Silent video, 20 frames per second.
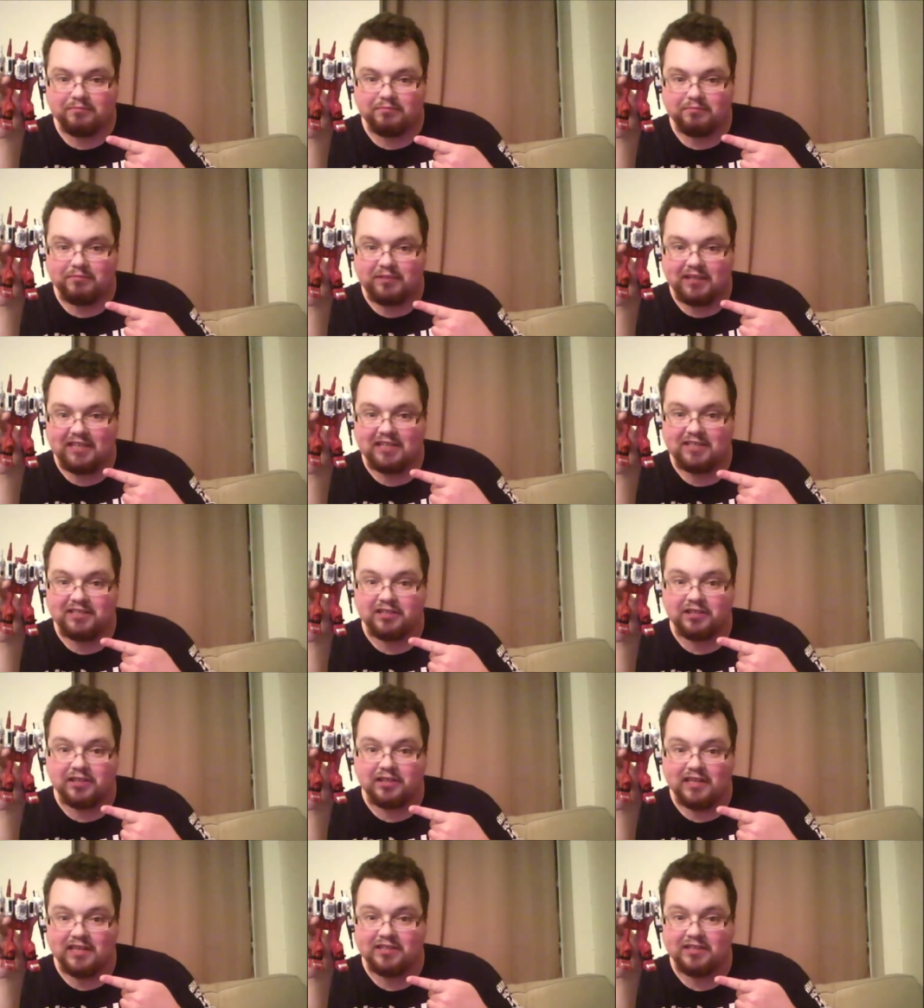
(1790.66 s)
He's a,
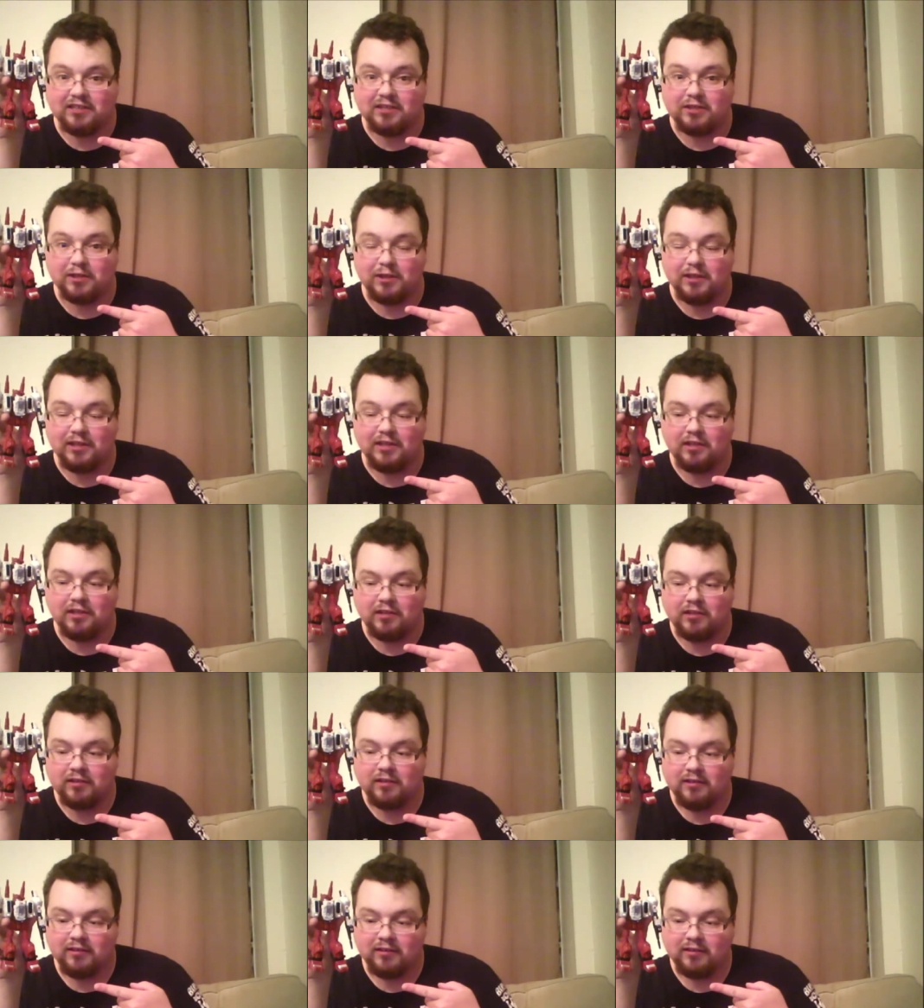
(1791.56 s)
he's good,
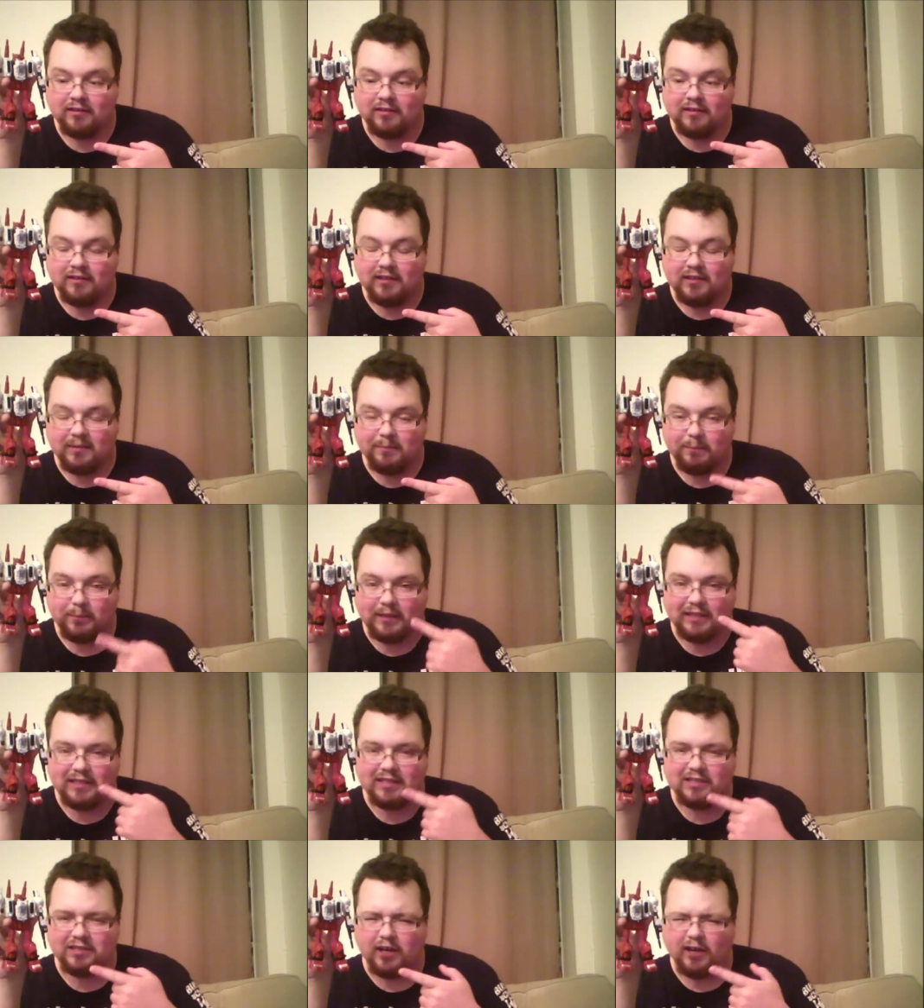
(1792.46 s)
but
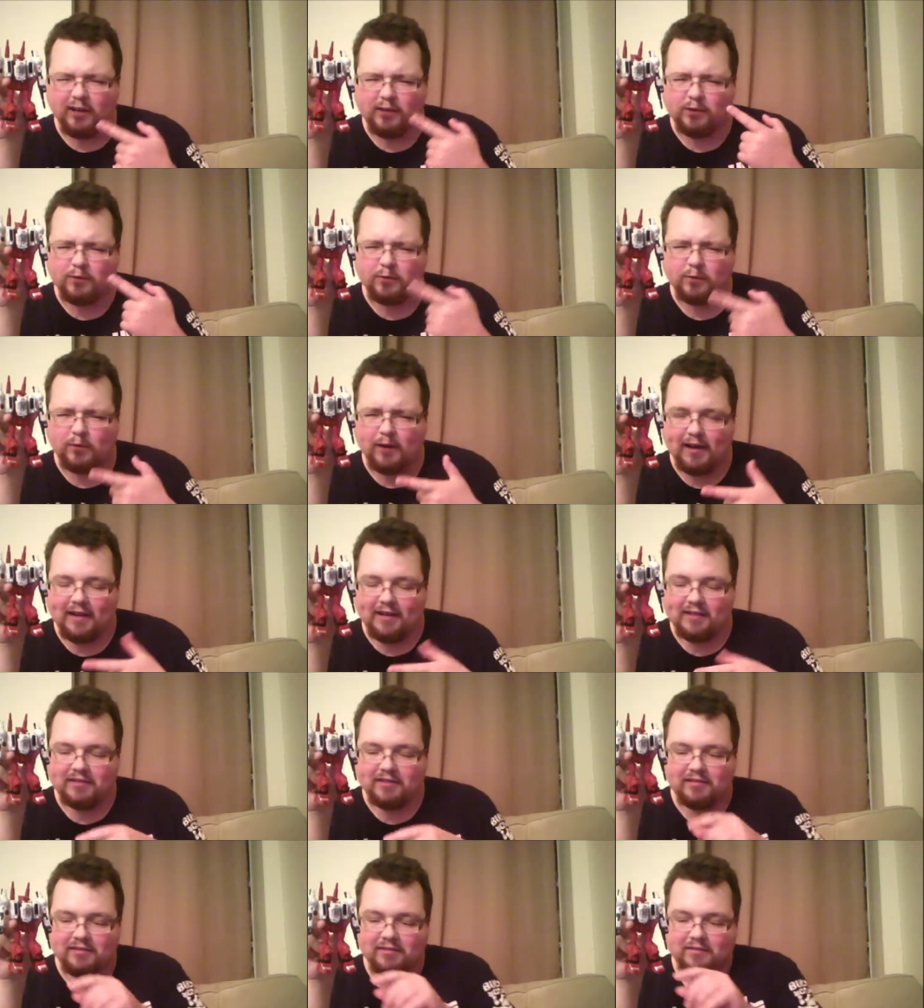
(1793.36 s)
he's not great.